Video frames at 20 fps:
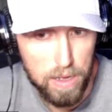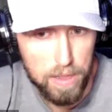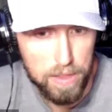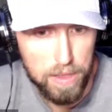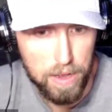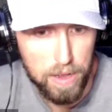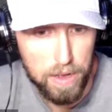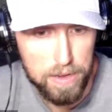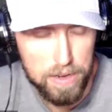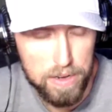
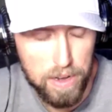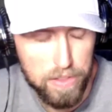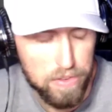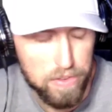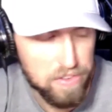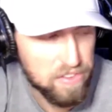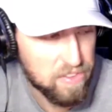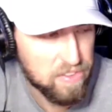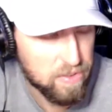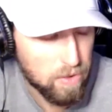The
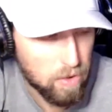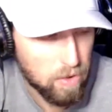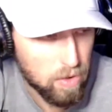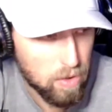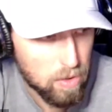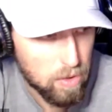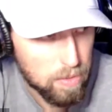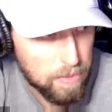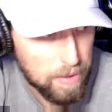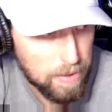Untethered
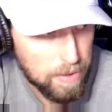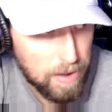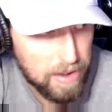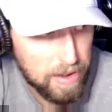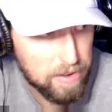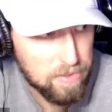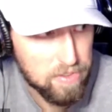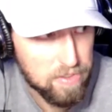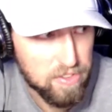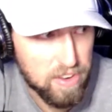Soul by
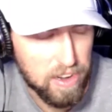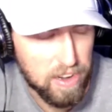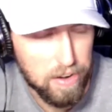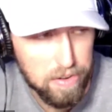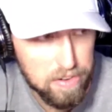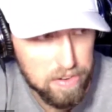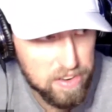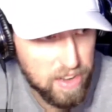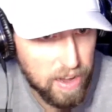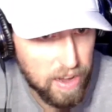Michael Singer
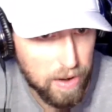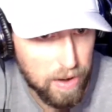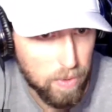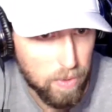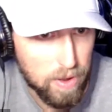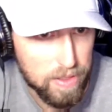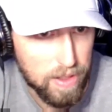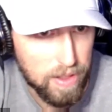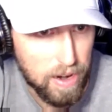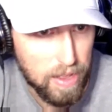is kind of
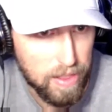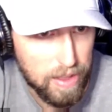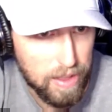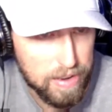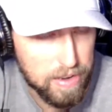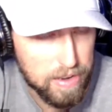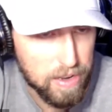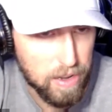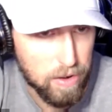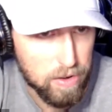one that I like
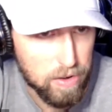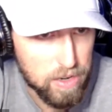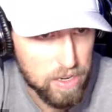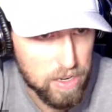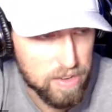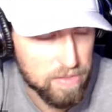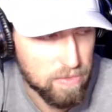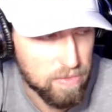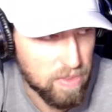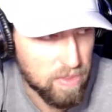to go and
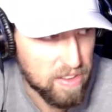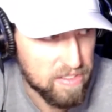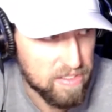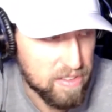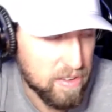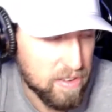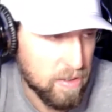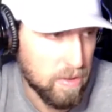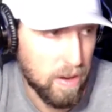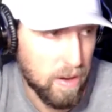just listen
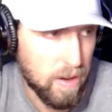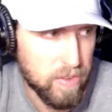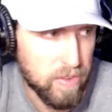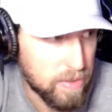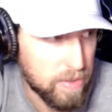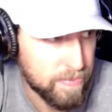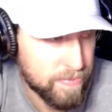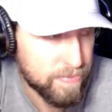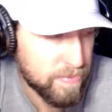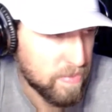to
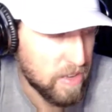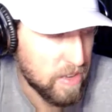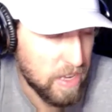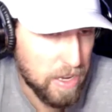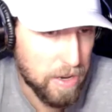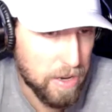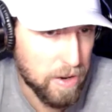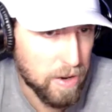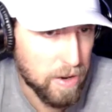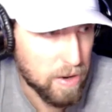every
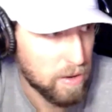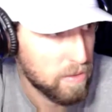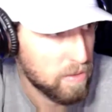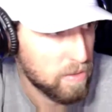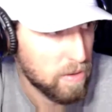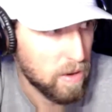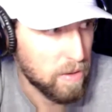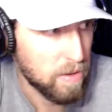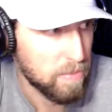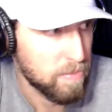year
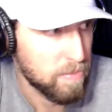or